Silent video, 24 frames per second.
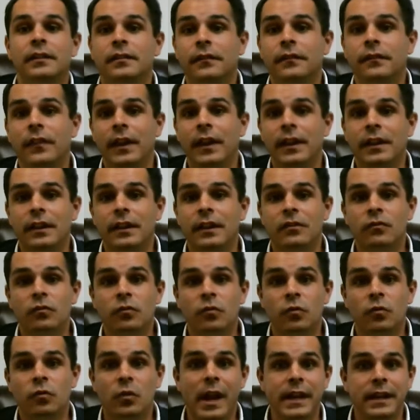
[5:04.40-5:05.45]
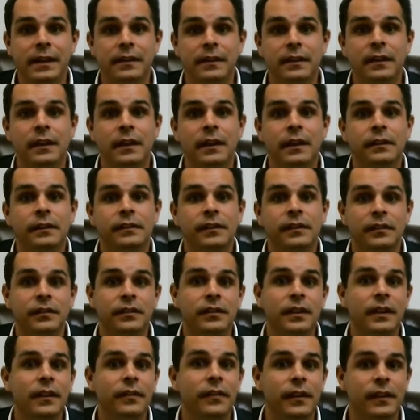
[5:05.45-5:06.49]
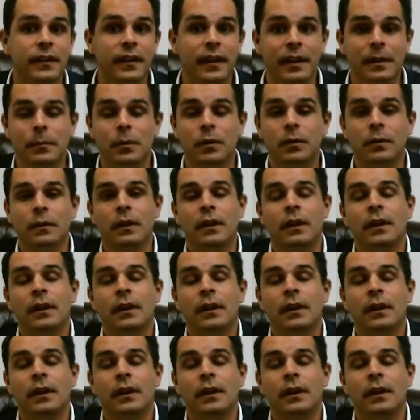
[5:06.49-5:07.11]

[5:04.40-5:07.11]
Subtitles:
if they didn't rate to sit at the table.